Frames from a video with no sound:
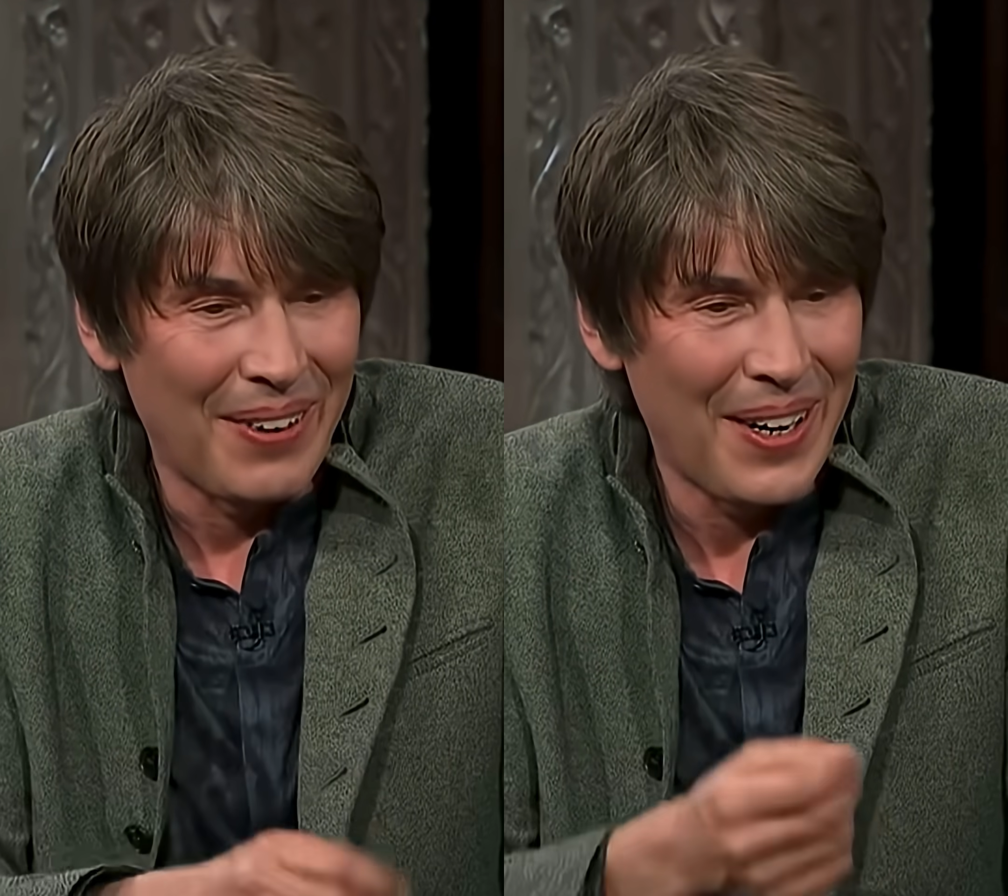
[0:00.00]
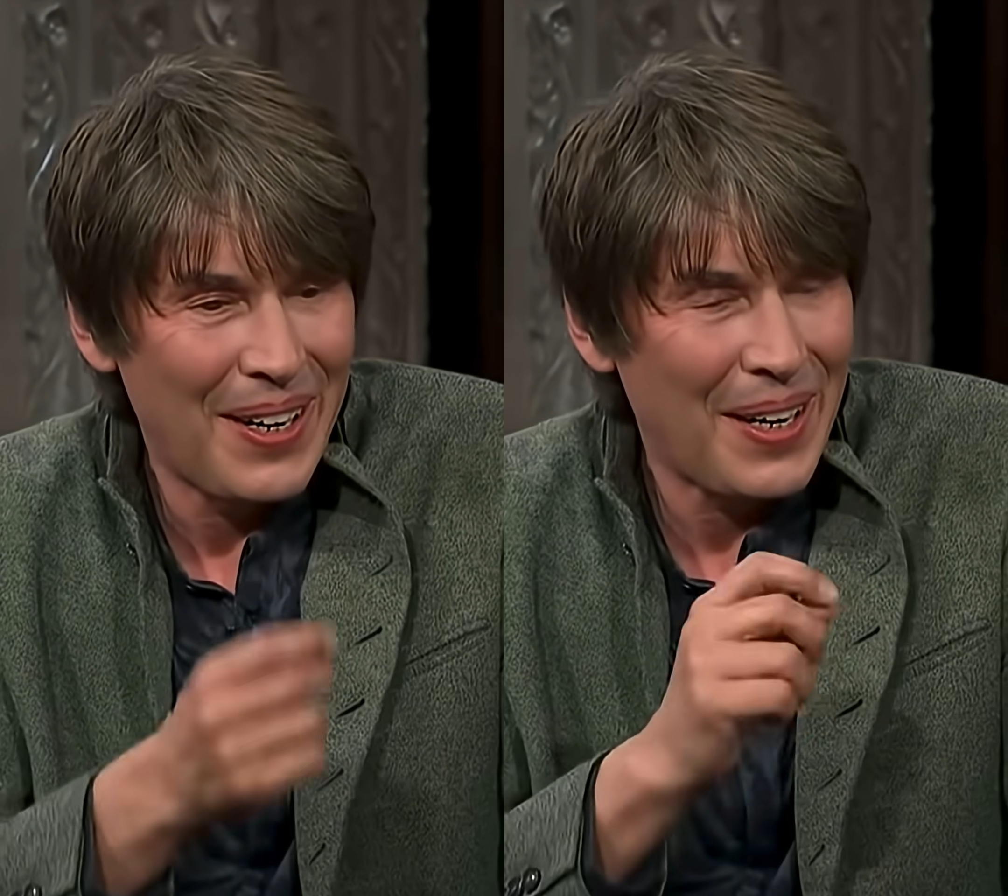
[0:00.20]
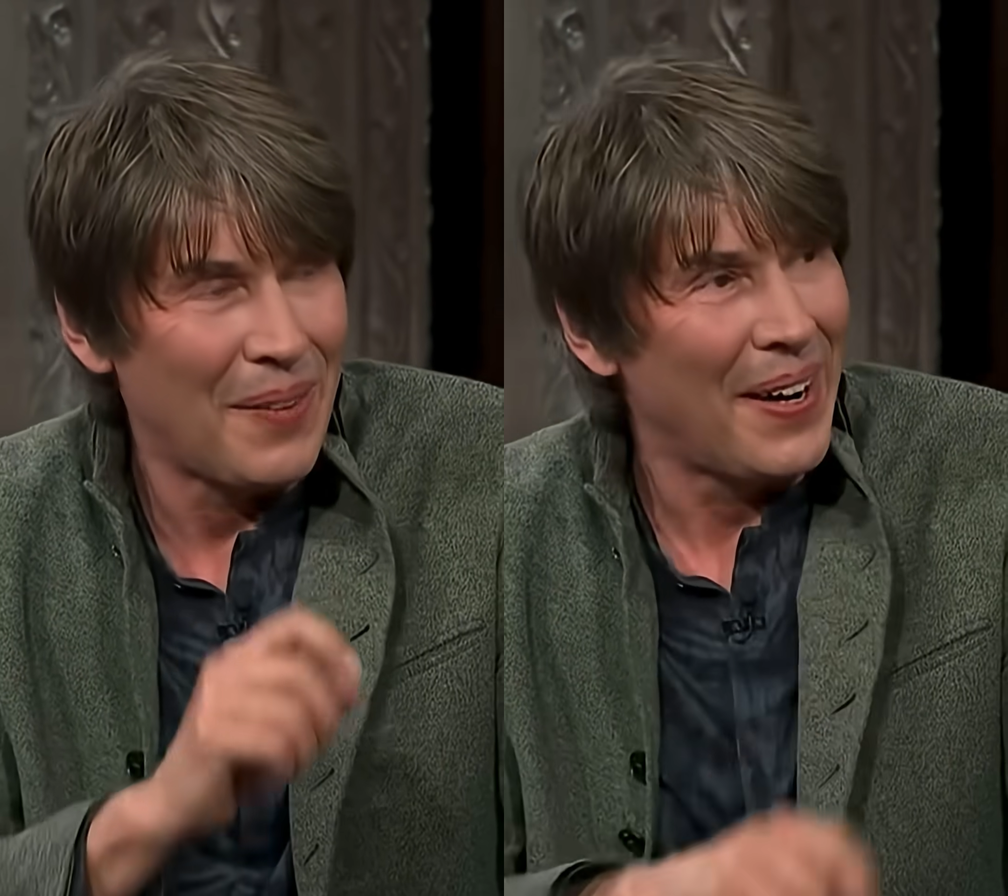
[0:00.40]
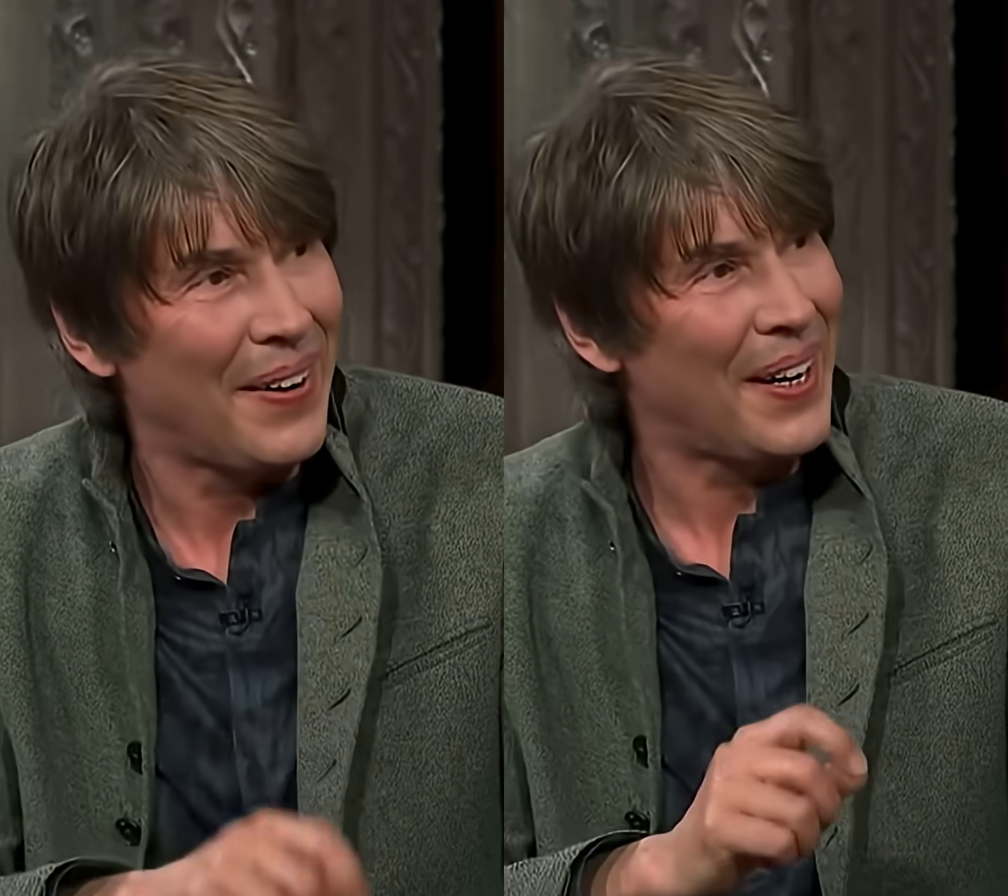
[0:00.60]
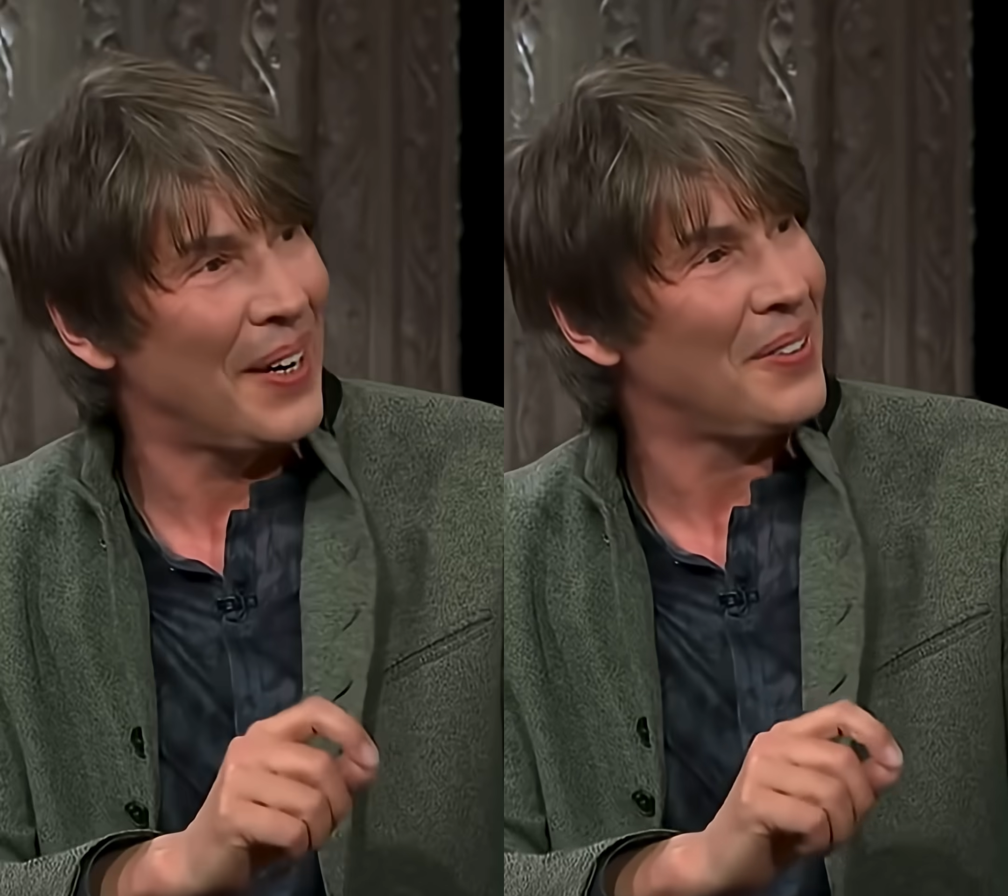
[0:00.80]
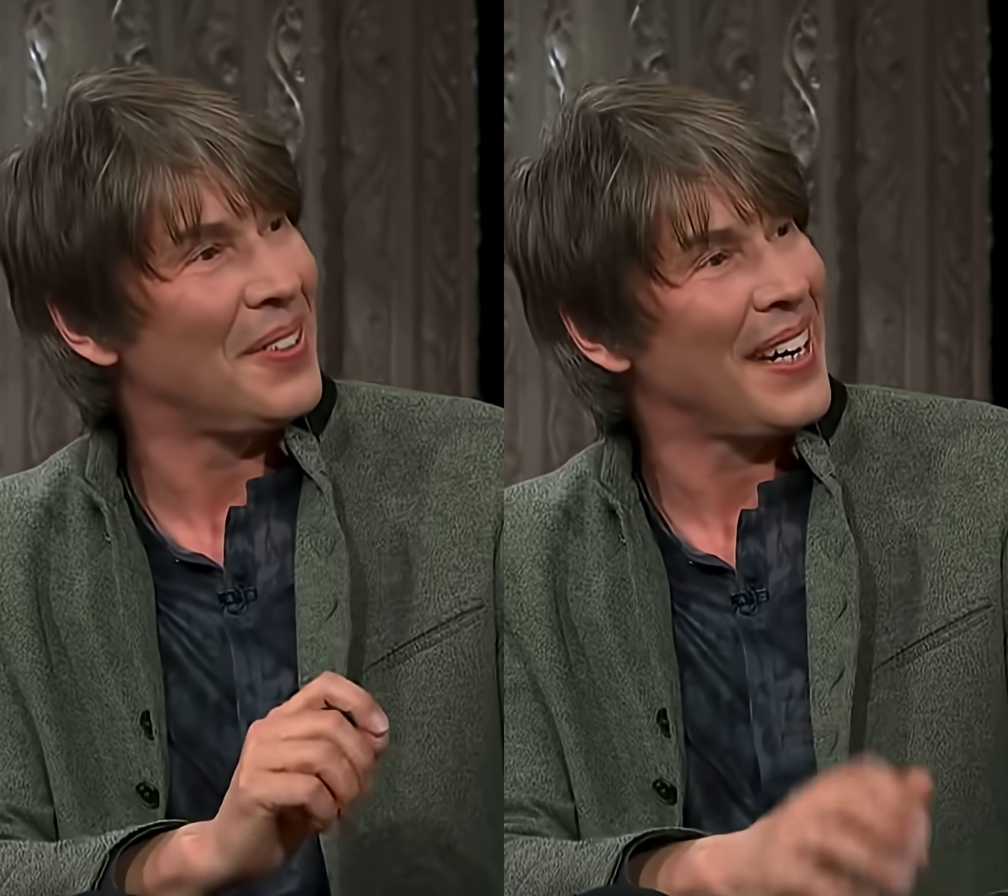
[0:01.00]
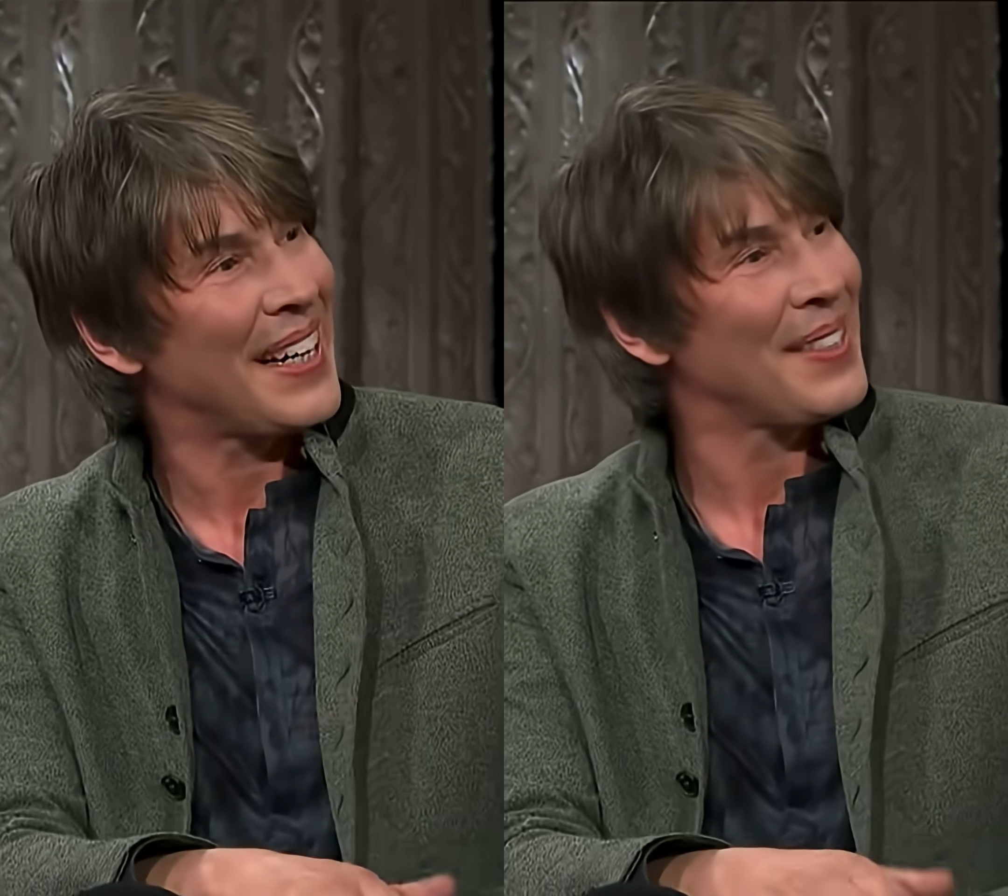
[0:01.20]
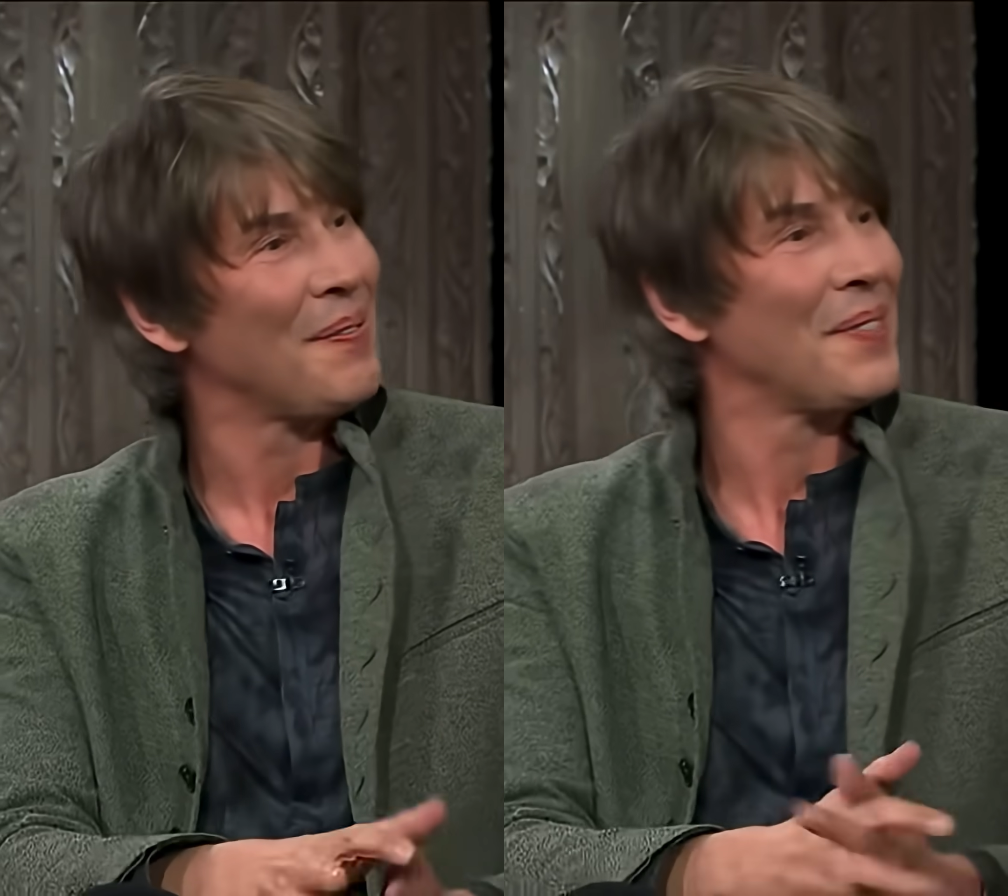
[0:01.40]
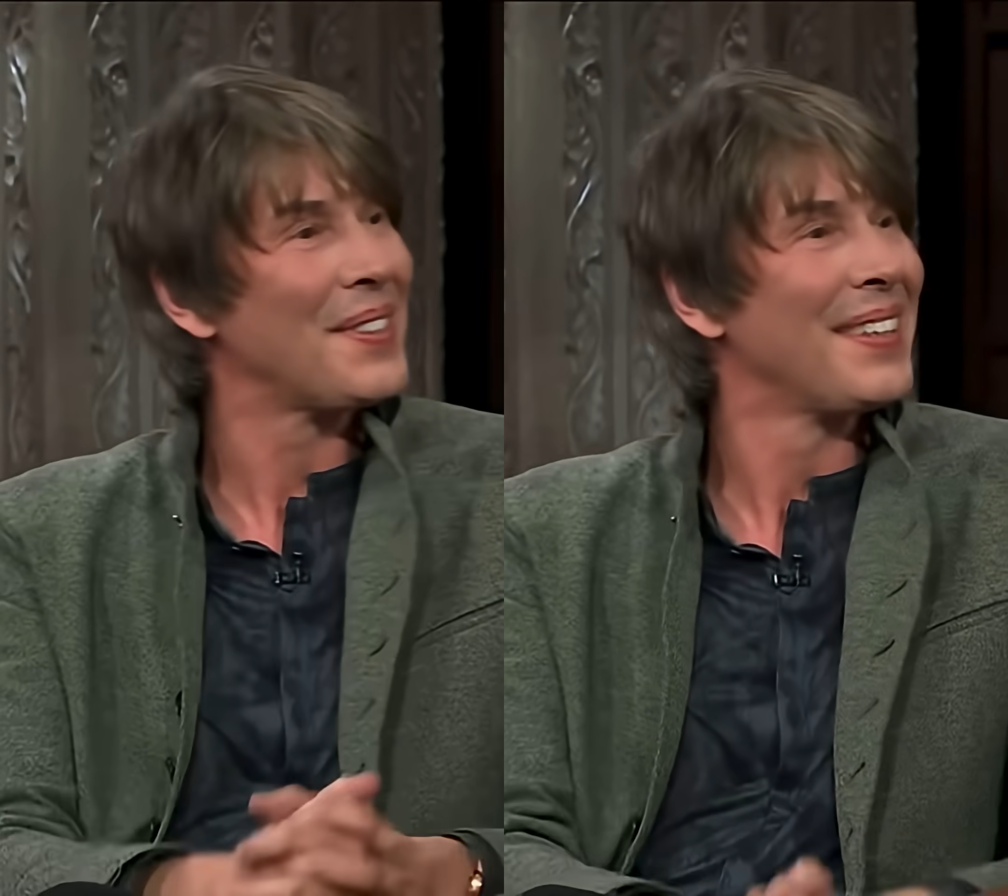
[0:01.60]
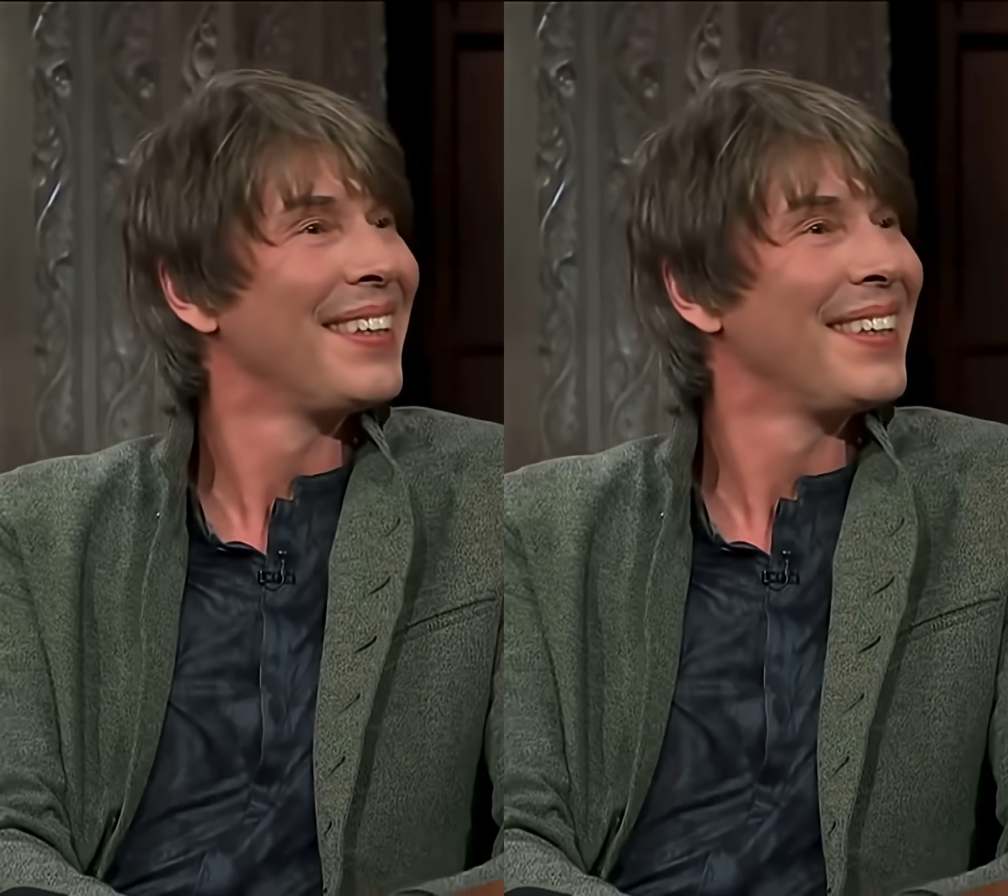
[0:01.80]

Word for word: learning about hydrogen atoms.